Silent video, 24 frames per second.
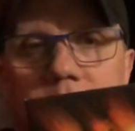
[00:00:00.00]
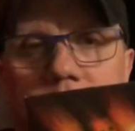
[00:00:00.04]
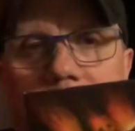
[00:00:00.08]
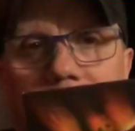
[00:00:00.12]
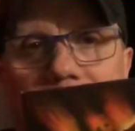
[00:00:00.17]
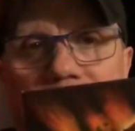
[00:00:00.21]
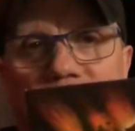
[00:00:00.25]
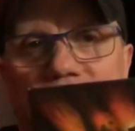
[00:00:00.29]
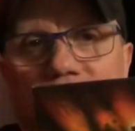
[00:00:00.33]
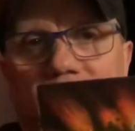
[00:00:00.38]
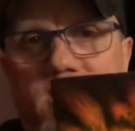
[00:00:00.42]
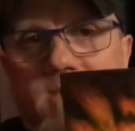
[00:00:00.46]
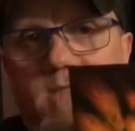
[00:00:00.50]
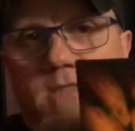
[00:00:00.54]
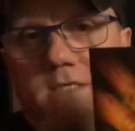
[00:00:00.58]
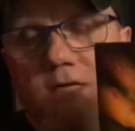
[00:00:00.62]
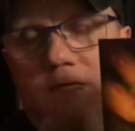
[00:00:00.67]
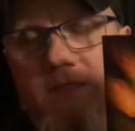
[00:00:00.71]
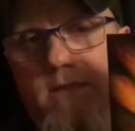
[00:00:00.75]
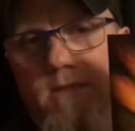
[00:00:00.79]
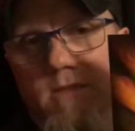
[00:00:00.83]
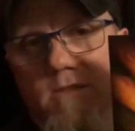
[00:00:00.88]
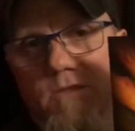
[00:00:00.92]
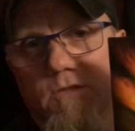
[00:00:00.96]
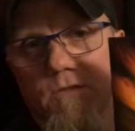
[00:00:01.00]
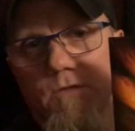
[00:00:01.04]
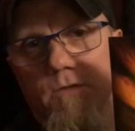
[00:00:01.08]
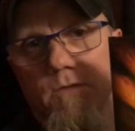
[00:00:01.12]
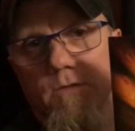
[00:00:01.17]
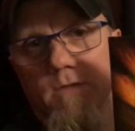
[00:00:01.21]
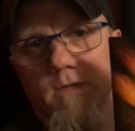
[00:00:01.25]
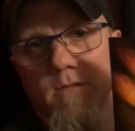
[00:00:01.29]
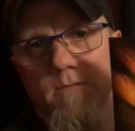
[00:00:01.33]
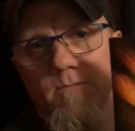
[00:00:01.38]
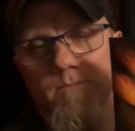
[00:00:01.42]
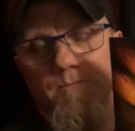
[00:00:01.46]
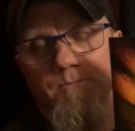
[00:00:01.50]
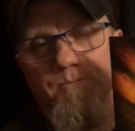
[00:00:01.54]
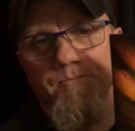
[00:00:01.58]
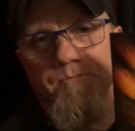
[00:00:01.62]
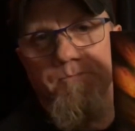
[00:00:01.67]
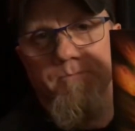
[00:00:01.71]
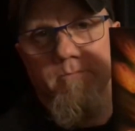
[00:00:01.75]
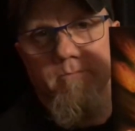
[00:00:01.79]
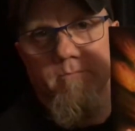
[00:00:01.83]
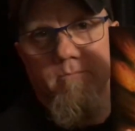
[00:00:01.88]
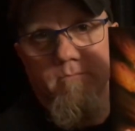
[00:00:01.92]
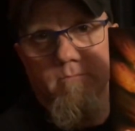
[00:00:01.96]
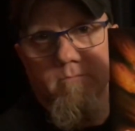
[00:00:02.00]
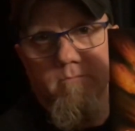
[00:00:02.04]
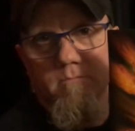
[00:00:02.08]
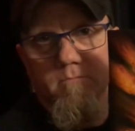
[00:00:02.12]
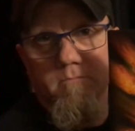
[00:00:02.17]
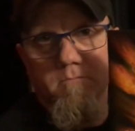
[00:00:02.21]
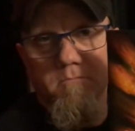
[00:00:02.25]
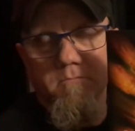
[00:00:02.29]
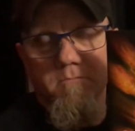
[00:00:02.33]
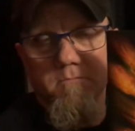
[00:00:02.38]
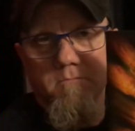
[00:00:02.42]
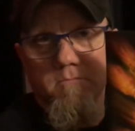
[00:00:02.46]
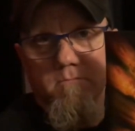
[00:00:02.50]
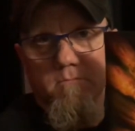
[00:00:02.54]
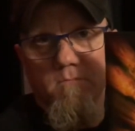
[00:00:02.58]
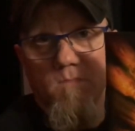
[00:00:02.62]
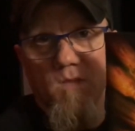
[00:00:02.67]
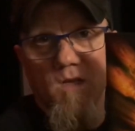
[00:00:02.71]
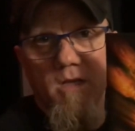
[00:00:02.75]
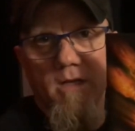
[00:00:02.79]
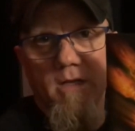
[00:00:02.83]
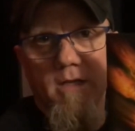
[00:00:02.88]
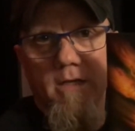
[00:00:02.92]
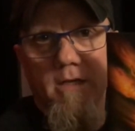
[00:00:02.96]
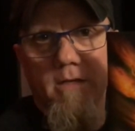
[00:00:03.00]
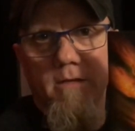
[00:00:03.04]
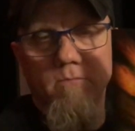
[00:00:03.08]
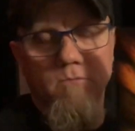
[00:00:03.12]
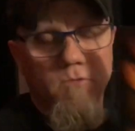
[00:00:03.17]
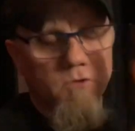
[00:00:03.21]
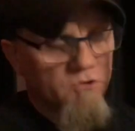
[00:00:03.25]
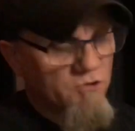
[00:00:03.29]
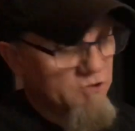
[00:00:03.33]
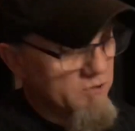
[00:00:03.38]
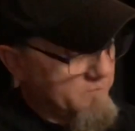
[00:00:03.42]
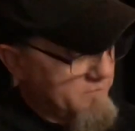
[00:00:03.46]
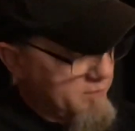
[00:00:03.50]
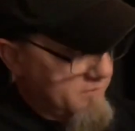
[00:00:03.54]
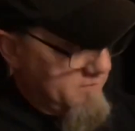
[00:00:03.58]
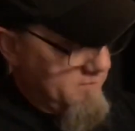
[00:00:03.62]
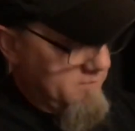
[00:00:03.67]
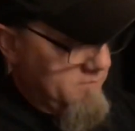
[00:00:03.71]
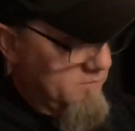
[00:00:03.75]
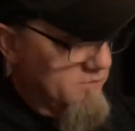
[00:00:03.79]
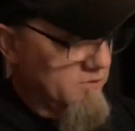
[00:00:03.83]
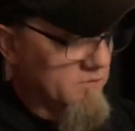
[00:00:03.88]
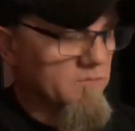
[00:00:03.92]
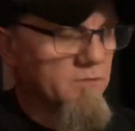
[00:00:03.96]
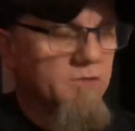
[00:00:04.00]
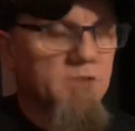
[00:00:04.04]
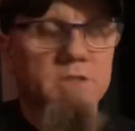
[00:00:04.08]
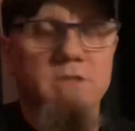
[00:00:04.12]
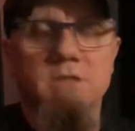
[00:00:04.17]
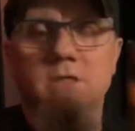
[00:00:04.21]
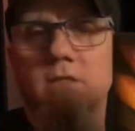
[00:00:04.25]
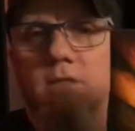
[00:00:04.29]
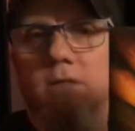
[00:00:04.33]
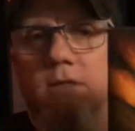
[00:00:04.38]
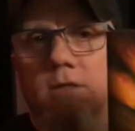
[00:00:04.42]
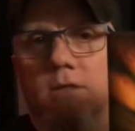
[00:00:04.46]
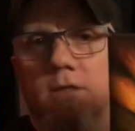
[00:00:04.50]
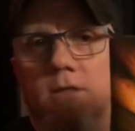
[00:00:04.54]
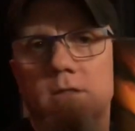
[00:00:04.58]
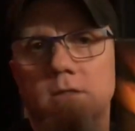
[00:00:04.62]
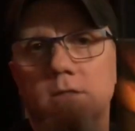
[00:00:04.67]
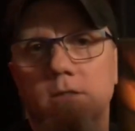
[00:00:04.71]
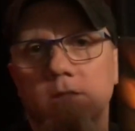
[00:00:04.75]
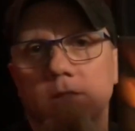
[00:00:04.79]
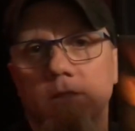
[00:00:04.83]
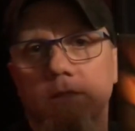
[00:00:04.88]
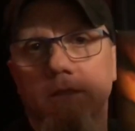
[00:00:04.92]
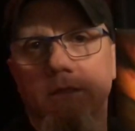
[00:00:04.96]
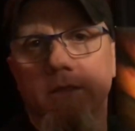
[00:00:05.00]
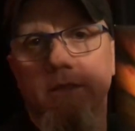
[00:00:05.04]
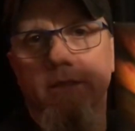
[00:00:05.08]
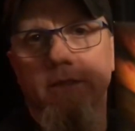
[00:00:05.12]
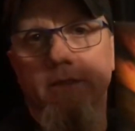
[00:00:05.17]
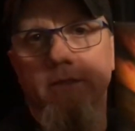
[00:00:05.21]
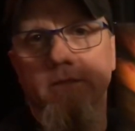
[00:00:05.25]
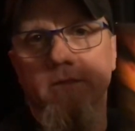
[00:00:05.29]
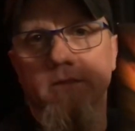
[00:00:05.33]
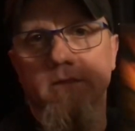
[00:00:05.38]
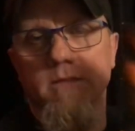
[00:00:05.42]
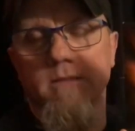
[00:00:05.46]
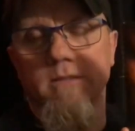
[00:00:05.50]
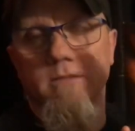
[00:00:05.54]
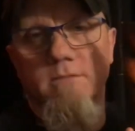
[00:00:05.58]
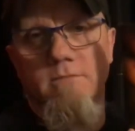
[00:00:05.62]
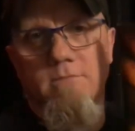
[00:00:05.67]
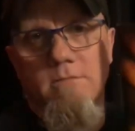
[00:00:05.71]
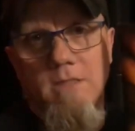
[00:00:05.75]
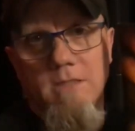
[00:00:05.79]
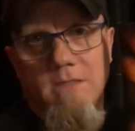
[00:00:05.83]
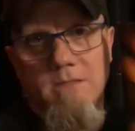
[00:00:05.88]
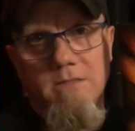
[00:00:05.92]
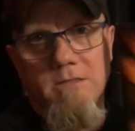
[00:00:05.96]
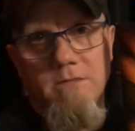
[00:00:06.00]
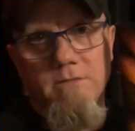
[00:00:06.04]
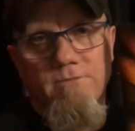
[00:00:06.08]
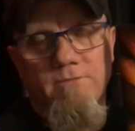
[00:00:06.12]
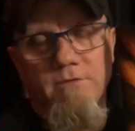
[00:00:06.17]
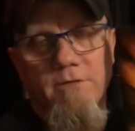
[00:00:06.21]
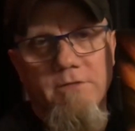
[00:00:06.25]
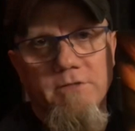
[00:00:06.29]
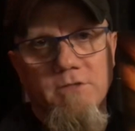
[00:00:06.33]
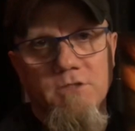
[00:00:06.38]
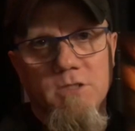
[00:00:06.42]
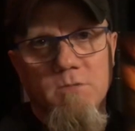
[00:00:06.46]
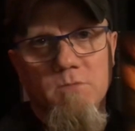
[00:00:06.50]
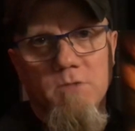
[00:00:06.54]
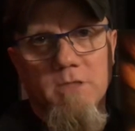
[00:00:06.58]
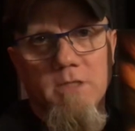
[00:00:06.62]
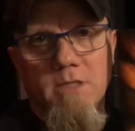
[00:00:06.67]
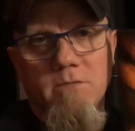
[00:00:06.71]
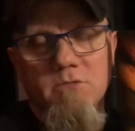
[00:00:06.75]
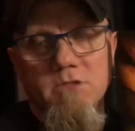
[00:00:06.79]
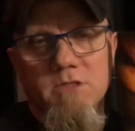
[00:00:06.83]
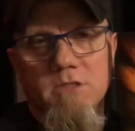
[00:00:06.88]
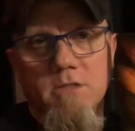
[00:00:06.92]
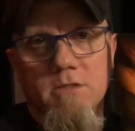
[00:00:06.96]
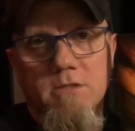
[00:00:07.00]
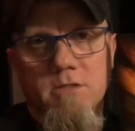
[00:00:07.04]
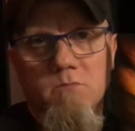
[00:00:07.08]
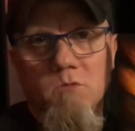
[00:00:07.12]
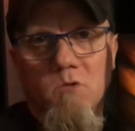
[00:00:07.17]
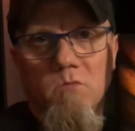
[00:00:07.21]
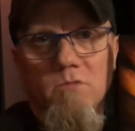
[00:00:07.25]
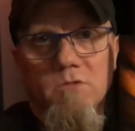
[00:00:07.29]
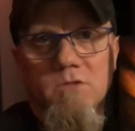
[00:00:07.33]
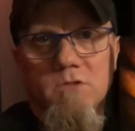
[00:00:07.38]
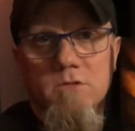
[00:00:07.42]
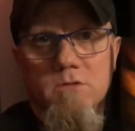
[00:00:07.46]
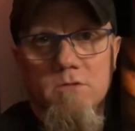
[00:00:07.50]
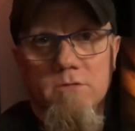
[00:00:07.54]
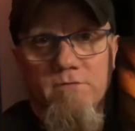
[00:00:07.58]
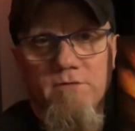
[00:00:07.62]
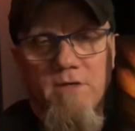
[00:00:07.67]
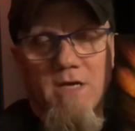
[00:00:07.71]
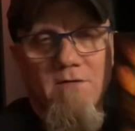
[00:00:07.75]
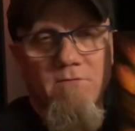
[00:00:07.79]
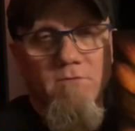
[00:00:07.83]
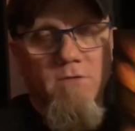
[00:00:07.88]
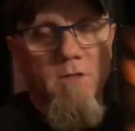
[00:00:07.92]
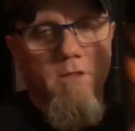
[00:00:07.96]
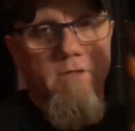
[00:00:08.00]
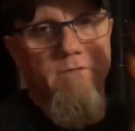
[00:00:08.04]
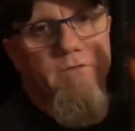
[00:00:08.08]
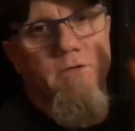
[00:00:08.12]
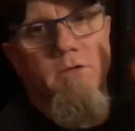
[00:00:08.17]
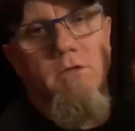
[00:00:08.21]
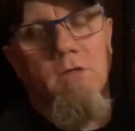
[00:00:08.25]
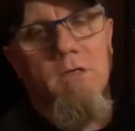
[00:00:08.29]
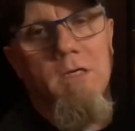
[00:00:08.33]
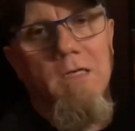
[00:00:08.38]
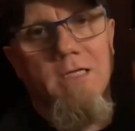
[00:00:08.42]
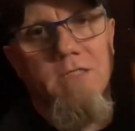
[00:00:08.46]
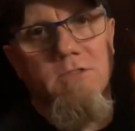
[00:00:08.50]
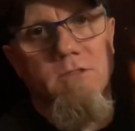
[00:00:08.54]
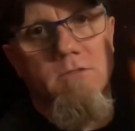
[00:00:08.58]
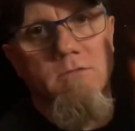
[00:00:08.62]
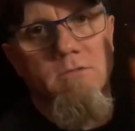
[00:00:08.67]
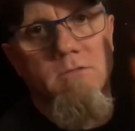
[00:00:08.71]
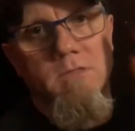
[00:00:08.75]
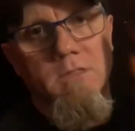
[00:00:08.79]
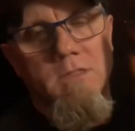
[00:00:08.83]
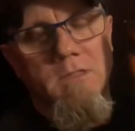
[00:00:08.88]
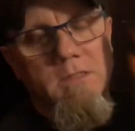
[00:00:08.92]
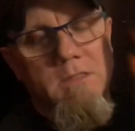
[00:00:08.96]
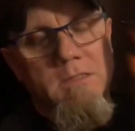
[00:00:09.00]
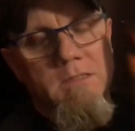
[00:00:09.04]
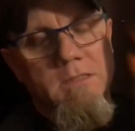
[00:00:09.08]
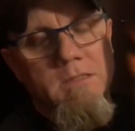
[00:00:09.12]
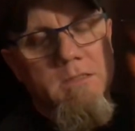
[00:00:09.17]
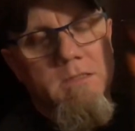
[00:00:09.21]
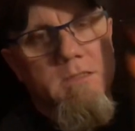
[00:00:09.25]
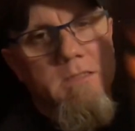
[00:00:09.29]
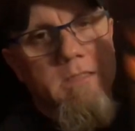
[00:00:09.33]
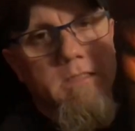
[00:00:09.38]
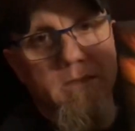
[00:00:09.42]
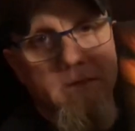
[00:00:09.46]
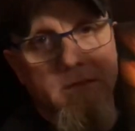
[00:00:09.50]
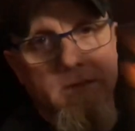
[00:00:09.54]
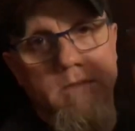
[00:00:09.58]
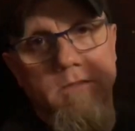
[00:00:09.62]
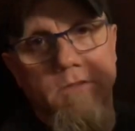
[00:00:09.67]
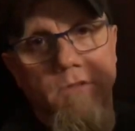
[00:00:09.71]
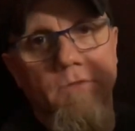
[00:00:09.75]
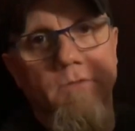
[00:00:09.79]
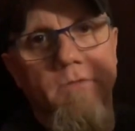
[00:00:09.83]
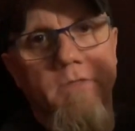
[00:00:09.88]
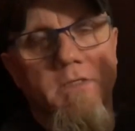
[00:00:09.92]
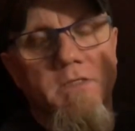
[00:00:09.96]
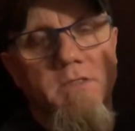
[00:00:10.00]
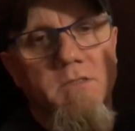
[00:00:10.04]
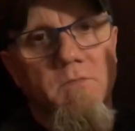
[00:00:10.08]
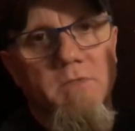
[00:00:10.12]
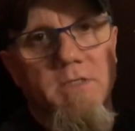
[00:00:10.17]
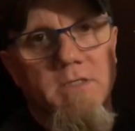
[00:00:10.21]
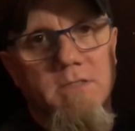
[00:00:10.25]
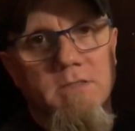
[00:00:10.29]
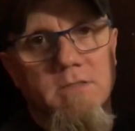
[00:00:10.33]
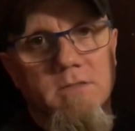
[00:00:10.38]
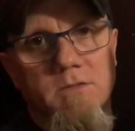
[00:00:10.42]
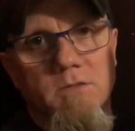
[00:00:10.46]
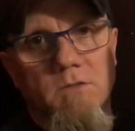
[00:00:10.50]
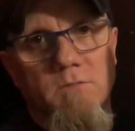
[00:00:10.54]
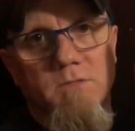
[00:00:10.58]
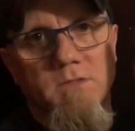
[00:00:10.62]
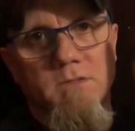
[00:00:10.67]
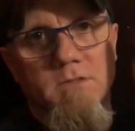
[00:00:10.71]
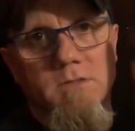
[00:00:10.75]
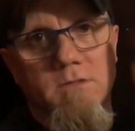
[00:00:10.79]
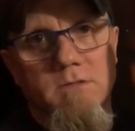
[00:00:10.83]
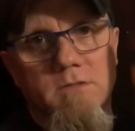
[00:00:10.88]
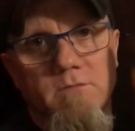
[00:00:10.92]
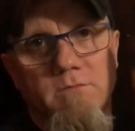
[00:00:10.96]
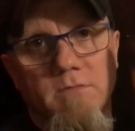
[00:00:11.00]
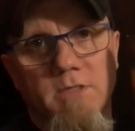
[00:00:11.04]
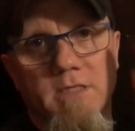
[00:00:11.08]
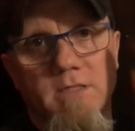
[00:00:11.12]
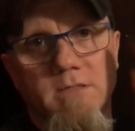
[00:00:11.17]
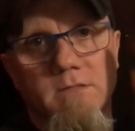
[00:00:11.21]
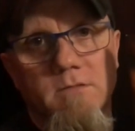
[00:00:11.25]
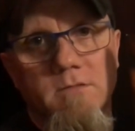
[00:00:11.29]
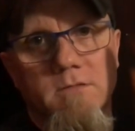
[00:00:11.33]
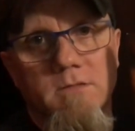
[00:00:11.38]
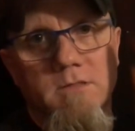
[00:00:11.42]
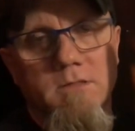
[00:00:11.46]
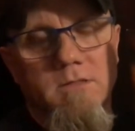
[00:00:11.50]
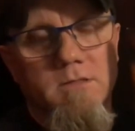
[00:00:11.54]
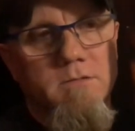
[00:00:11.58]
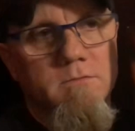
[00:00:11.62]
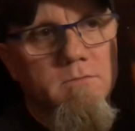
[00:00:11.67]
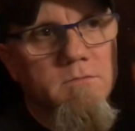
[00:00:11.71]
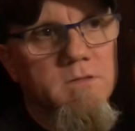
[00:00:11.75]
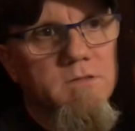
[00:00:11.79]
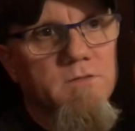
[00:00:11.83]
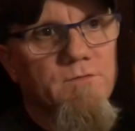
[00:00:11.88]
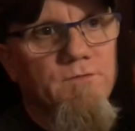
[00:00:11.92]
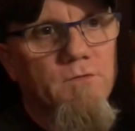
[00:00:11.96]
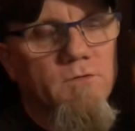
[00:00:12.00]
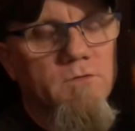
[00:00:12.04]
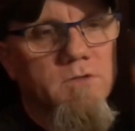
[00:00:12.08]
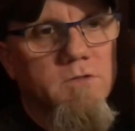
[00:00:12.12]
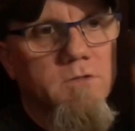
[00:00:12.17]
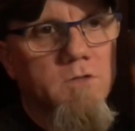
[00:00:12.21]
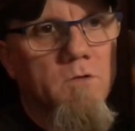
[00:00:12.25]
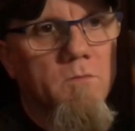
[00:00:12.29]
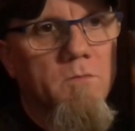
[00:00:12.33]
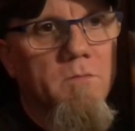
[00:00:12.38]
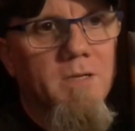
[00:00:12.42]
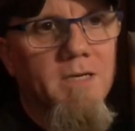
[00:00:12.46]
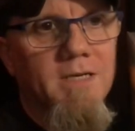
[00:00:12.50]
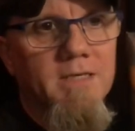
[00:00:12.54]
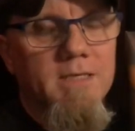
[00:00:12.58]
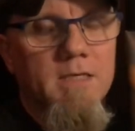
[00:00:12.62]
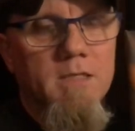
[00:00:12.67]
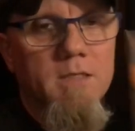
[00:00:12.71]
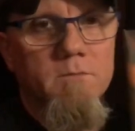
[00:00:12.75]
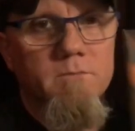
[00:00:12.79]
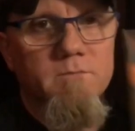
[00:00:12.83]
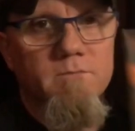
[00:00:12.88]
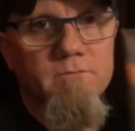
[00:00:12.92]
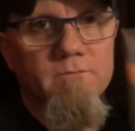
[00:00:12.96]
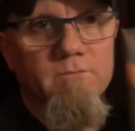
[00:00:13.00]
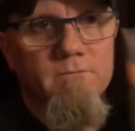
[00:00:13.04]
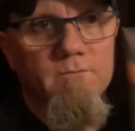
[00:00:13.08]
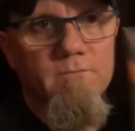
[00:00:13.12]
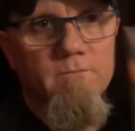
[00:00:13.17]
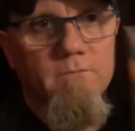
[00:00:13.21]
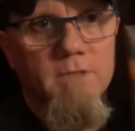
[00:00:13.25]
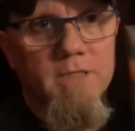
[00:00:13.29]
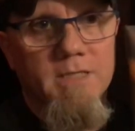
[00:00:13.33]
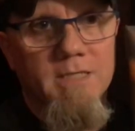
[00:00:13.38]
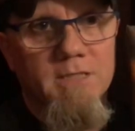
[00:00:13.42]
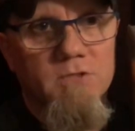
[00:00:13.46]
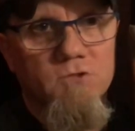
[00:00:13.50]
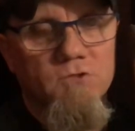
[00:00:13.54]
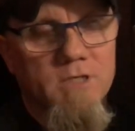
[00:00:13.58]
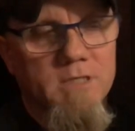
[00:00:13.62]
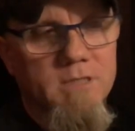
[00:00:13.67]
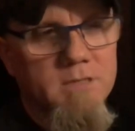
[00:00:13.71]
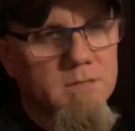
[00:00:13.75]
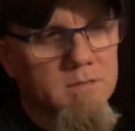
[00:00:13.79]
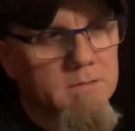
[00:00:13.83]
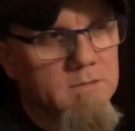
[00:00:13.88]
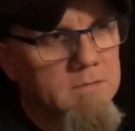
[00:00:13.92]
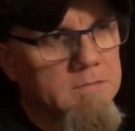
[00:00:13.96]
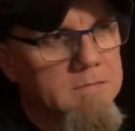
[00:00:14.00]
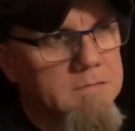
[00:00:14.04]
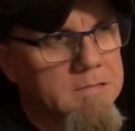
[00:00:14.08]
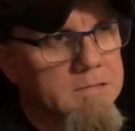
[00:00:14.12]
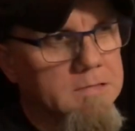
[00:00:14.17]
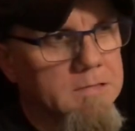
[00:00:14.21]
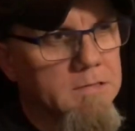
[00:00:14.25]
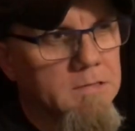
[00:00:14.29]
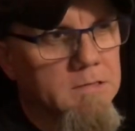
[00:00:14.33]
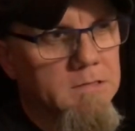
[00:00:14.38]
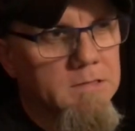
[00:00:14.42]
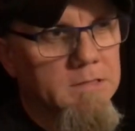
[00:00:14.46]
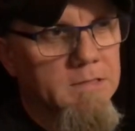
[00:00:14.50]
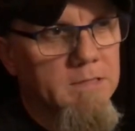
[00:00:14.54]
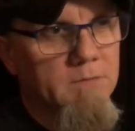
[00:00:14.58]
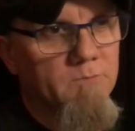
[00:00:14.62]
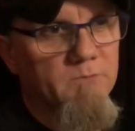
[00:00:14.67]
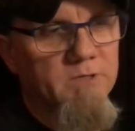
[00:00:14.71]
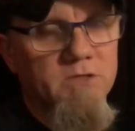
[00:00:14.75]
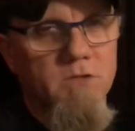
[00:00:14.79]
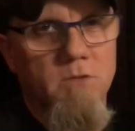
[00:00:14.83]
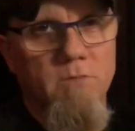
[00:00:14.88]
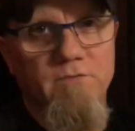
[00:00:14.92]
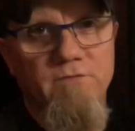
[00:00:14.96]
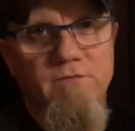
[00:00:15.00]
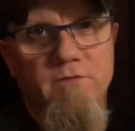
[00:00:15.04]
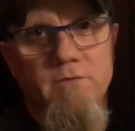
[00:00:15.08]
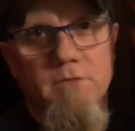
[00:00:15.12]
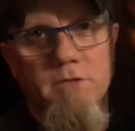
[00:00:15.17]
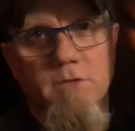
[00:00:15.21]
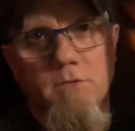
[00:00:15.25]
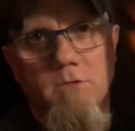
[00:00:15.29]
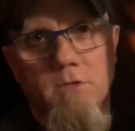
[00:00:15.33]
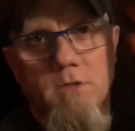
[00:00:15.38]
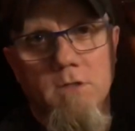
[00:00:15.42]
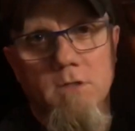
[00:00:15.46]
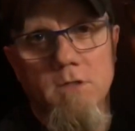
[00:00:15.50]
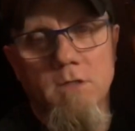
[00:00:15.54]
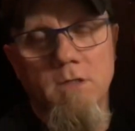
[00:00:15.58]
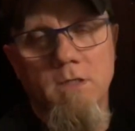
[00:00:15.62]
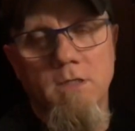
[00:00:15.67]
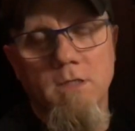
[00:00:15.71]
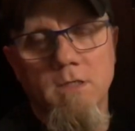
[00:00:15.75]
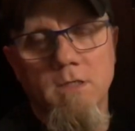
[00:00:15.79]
Anthrax 10th studio album. Uh, worship, worship music. Uh, this is actually very cheap on Amazon at the moment, so if you haven't got it for your collection, you, you do need to pick this up. This is amazing. This is the first comeback album by Anthrax since uh, We Come For You All